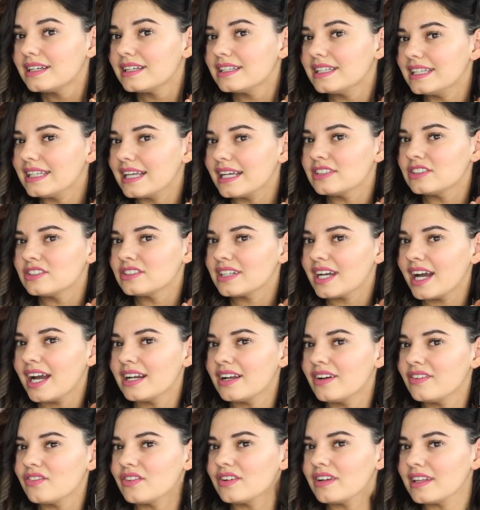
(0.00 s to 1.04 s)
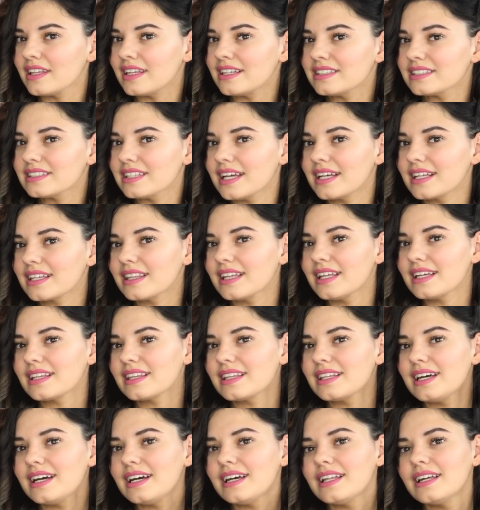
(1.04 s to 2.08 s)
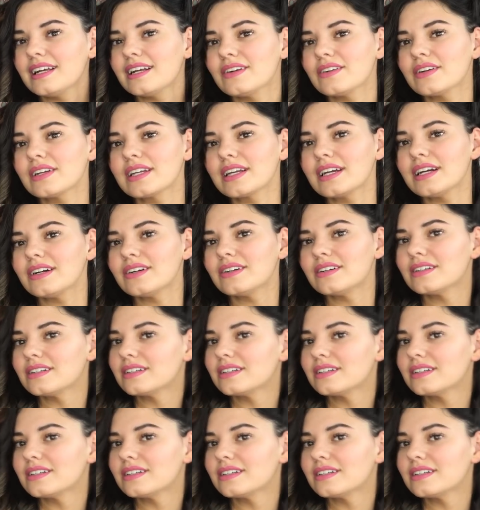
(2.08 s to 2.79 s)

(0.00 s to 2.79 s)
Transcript: And I do kind of release like that. There we go.